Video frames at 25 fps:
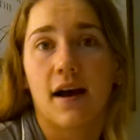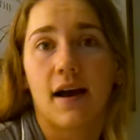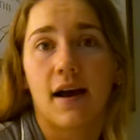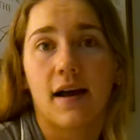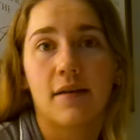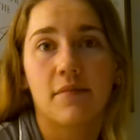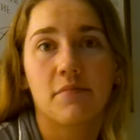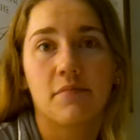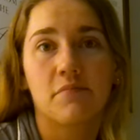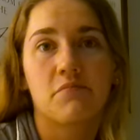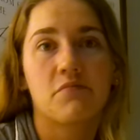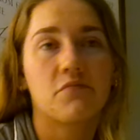
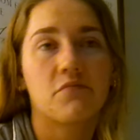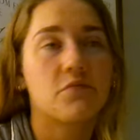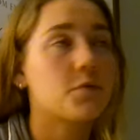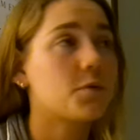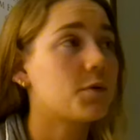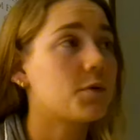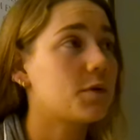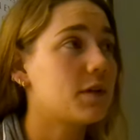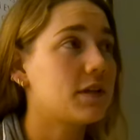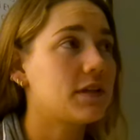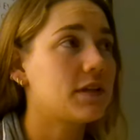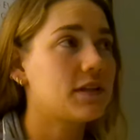I'm
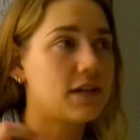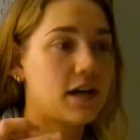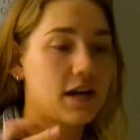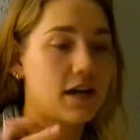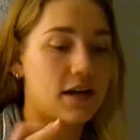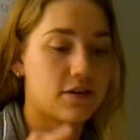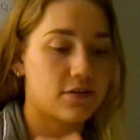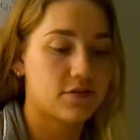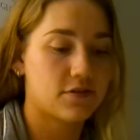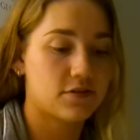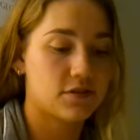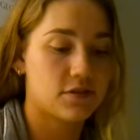really
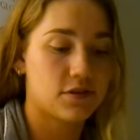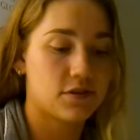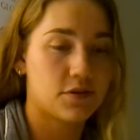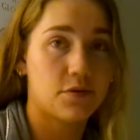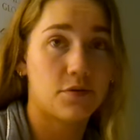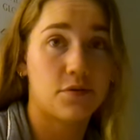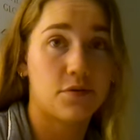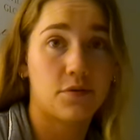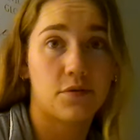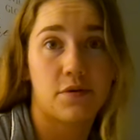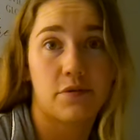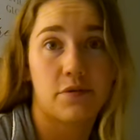tired, so
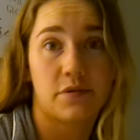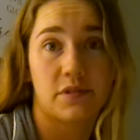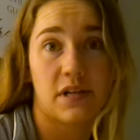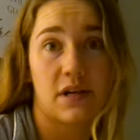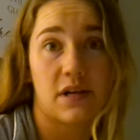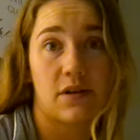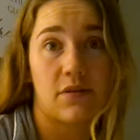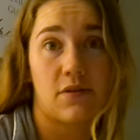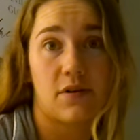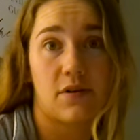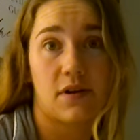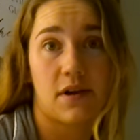who knows
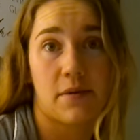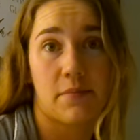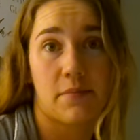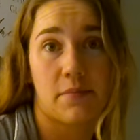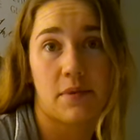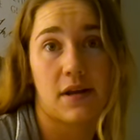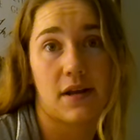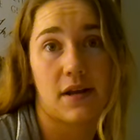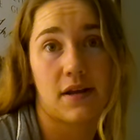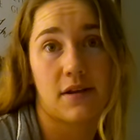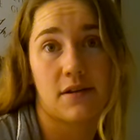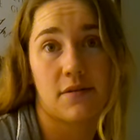how long I'm
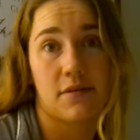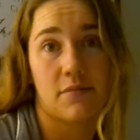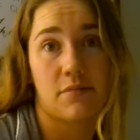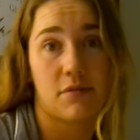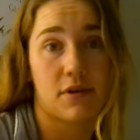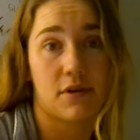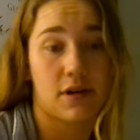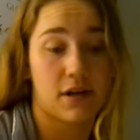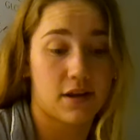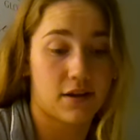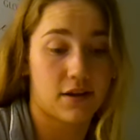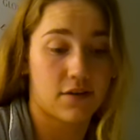gonna end up
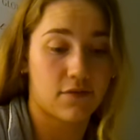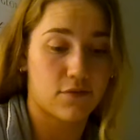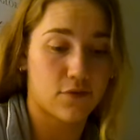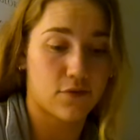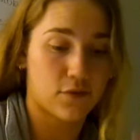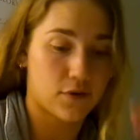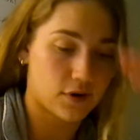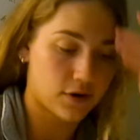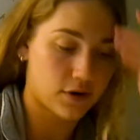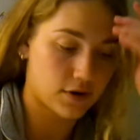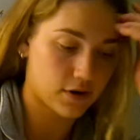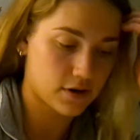reading for,